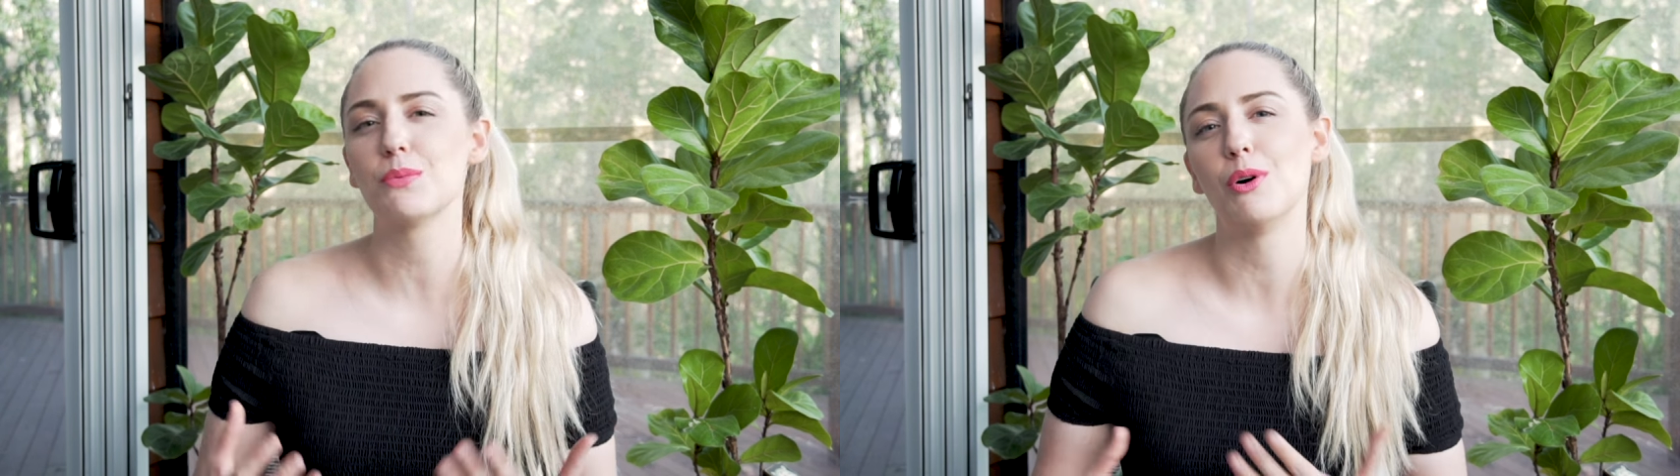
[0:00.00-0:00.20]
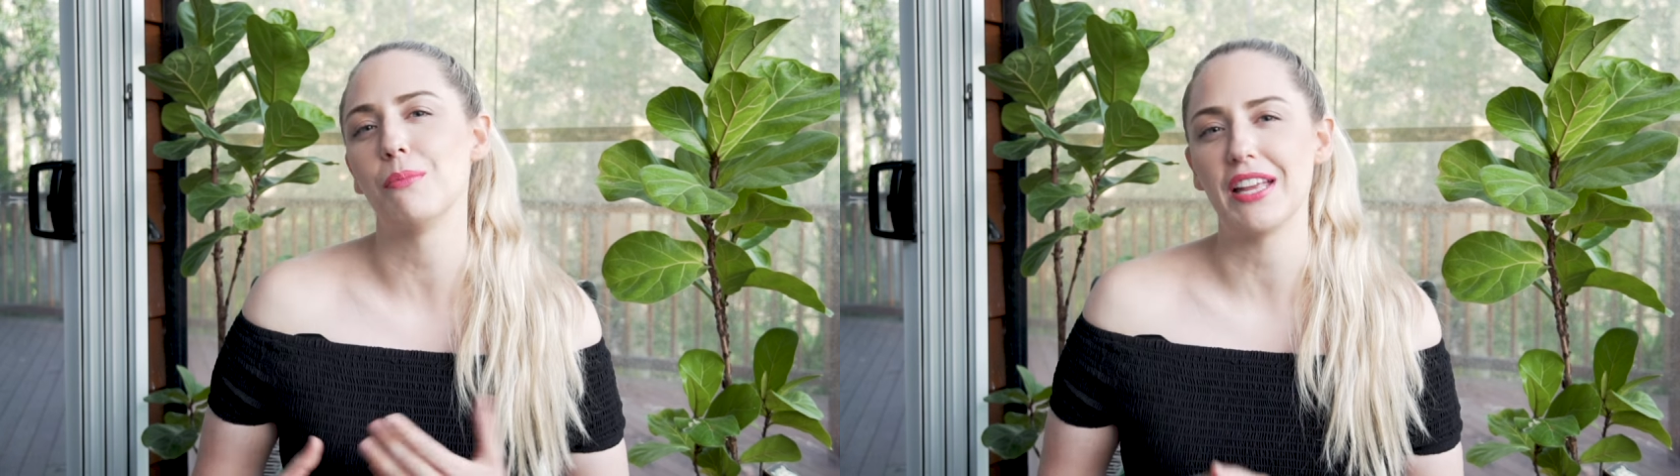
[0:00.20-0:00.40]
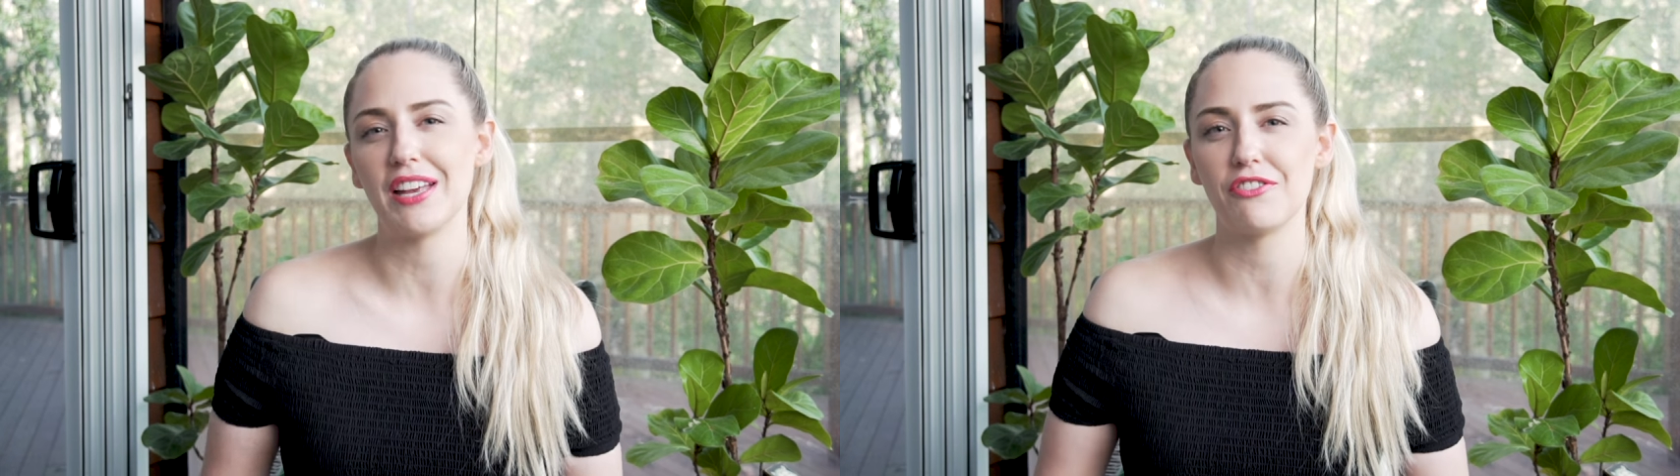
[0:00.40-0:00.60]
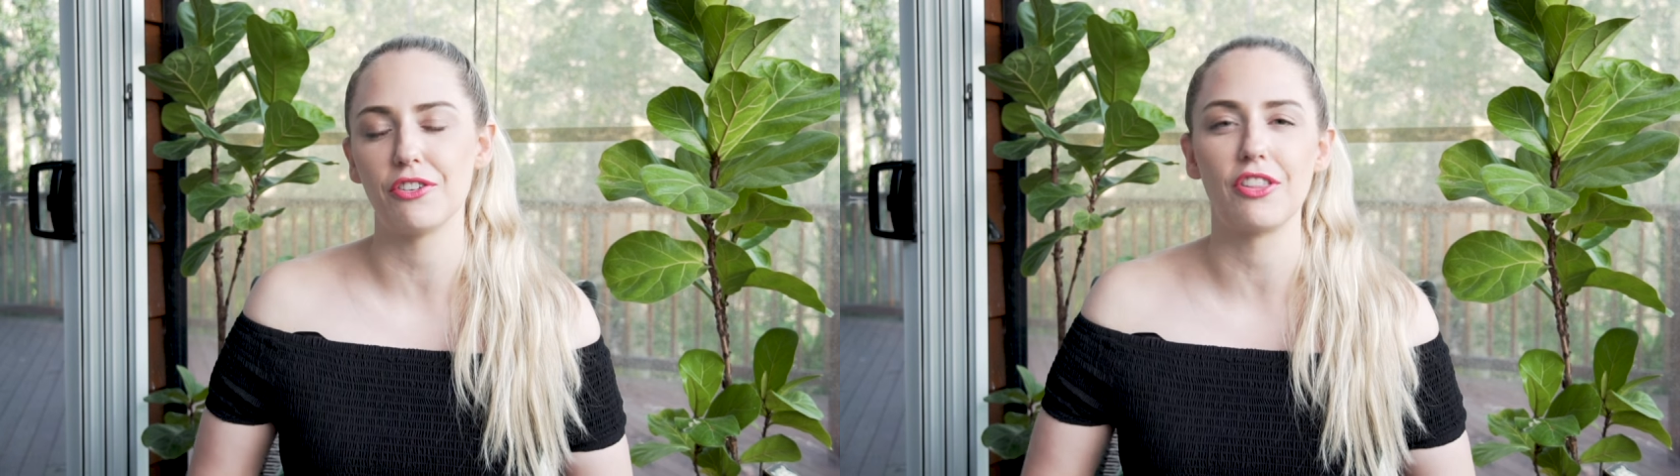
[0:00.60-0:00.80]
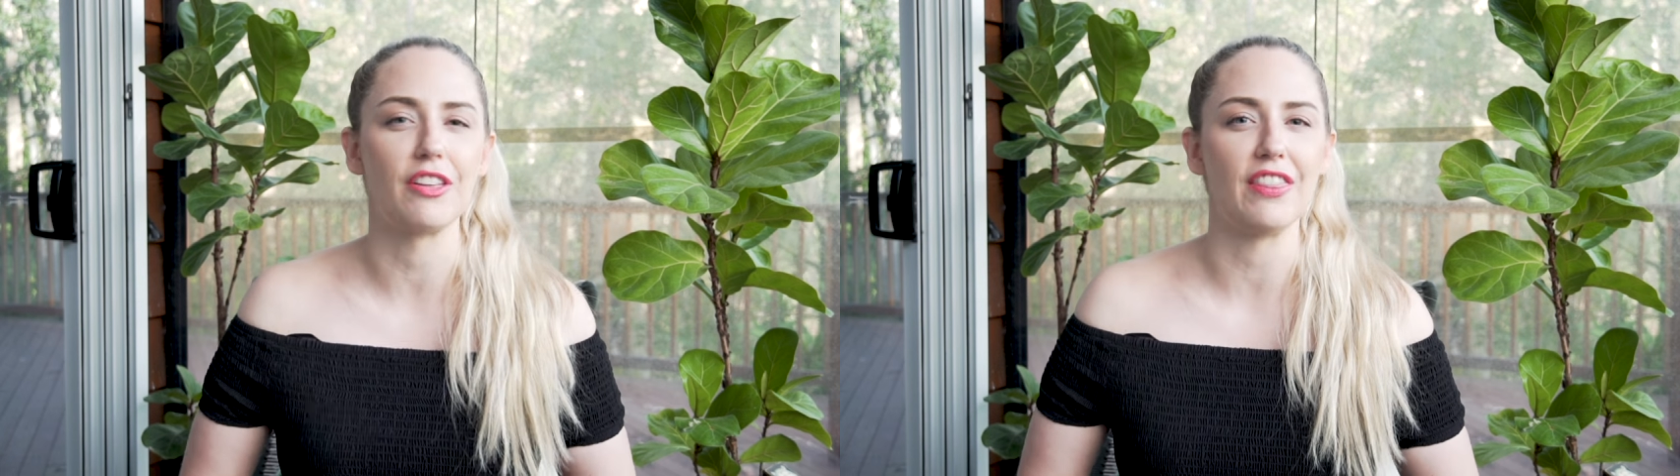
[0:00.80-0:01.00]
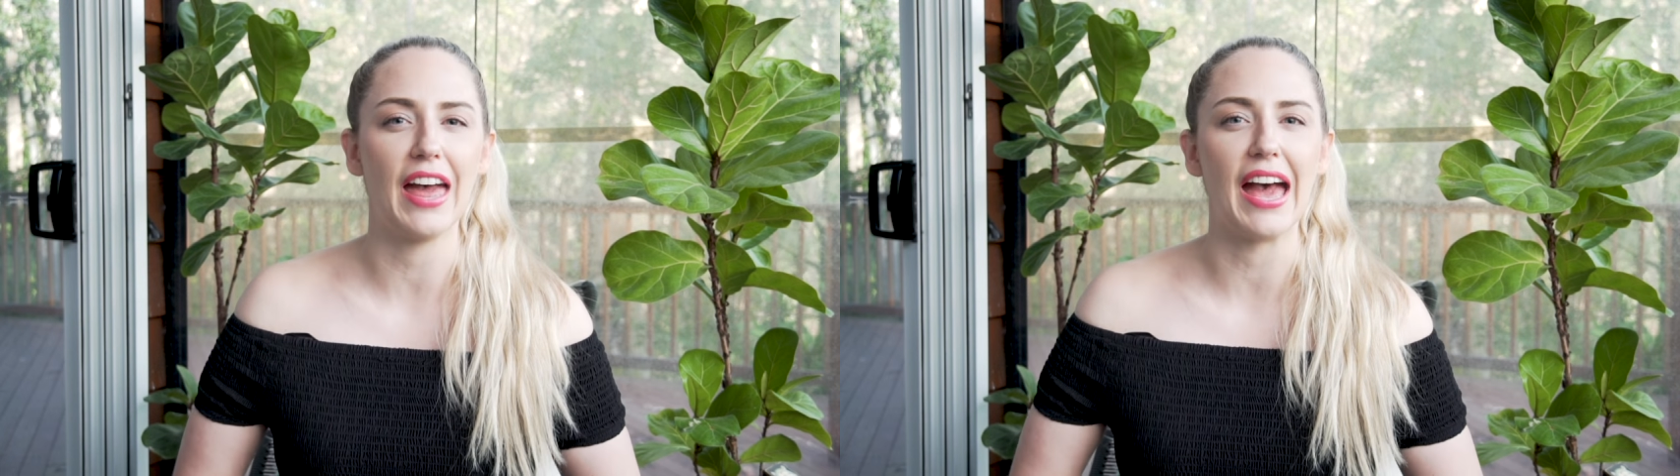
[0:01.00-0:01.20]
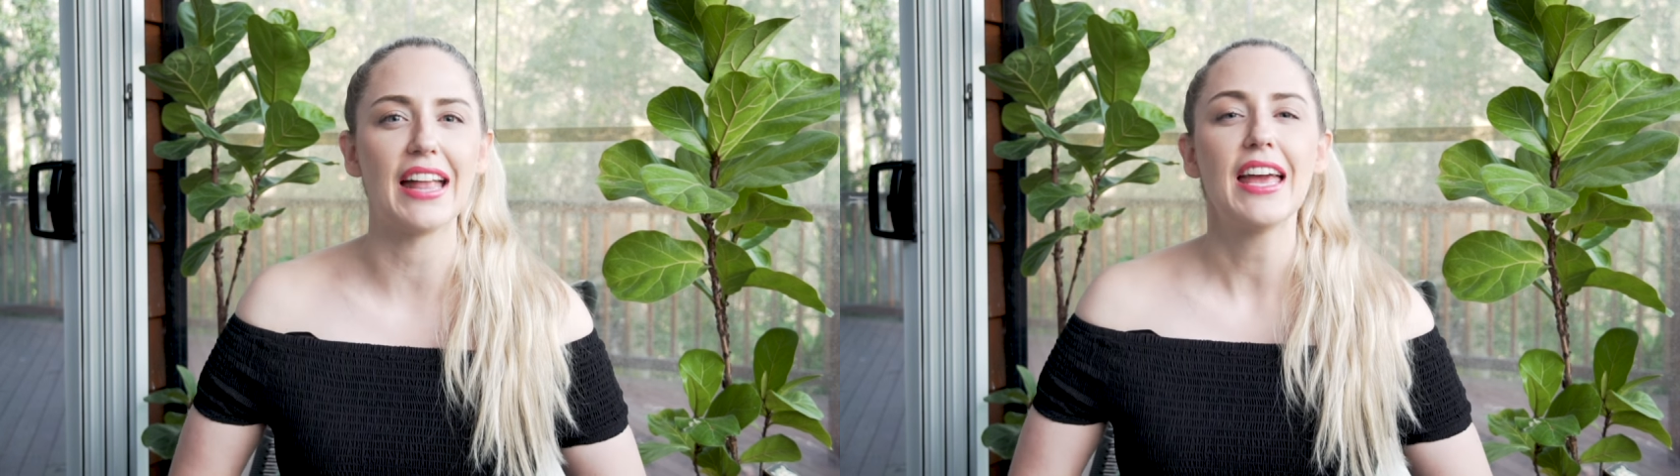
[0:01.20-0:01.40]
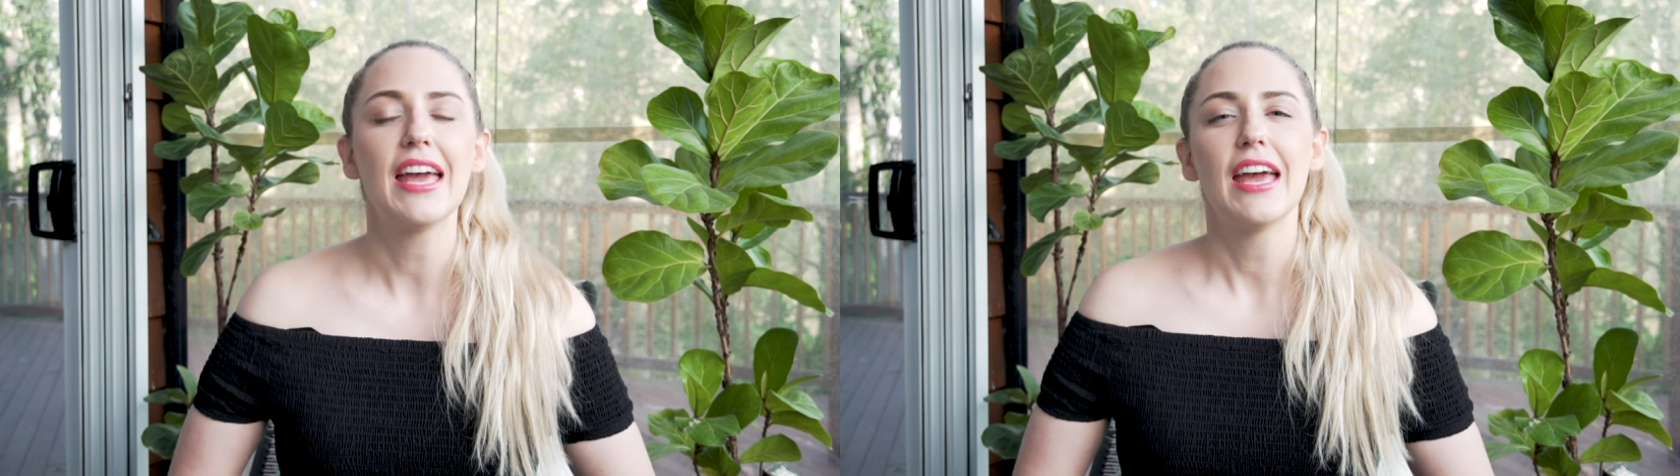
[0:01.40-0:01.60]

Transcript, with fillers: more meaningful than that.